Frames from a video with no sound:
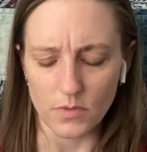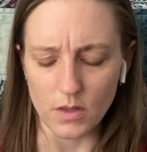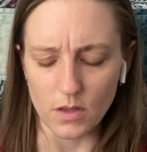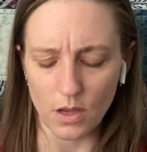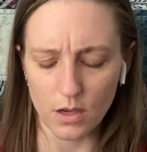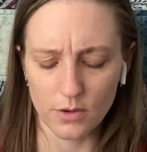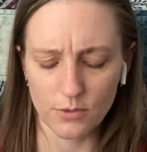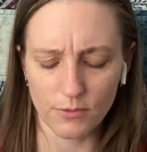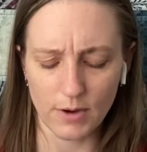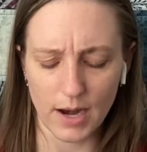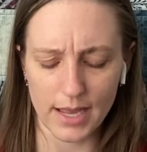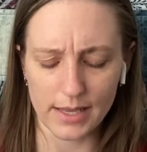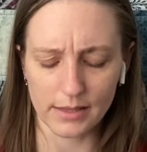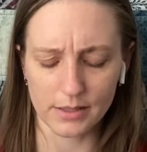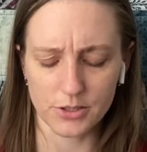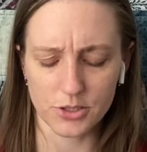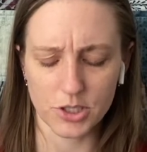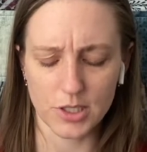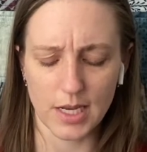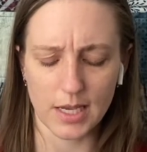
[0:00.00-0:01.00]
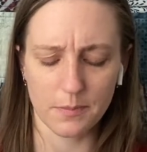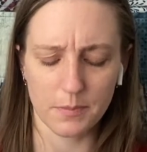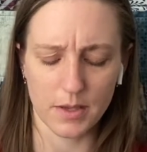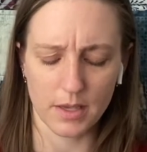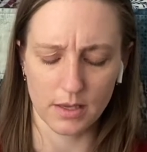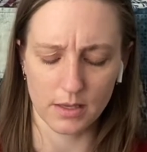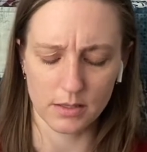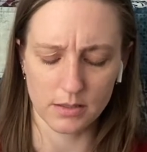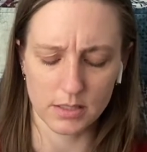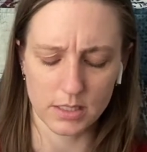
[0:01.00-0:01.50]
on raglan
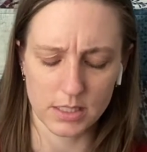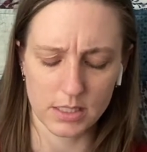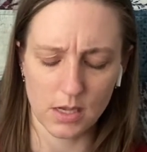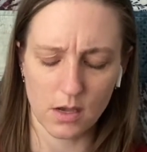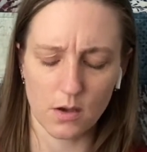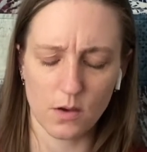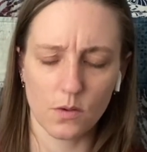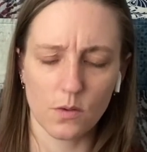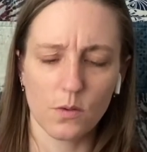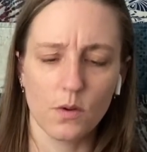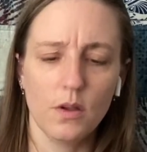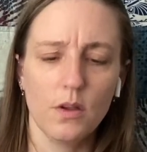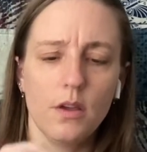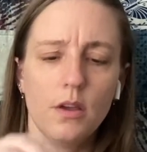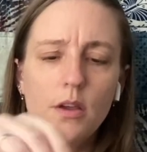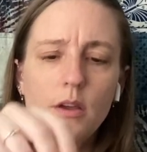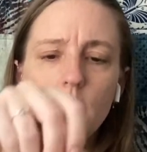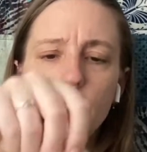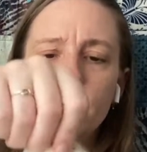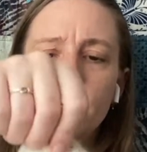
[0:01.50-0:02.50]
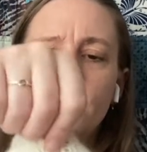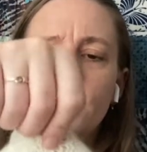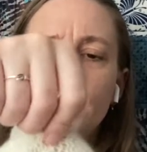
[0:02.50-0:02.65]
shaping. So for